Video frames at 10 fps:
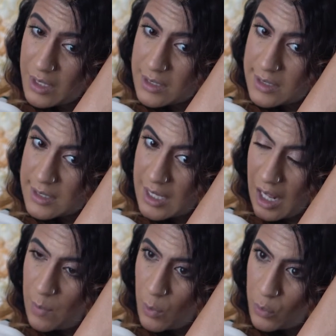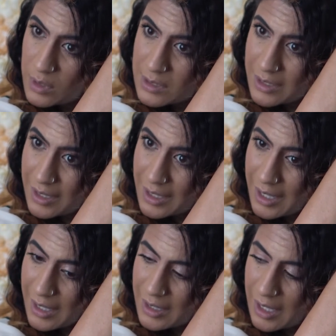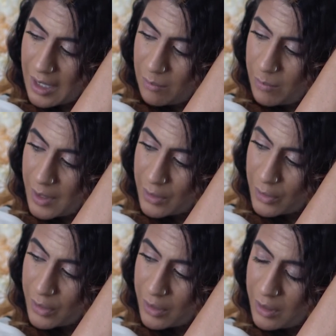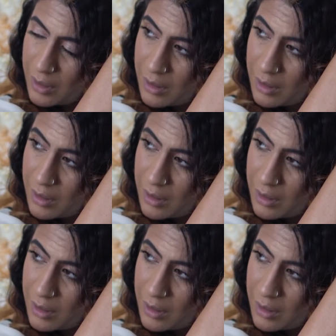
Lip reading: scalp, only so that I get a better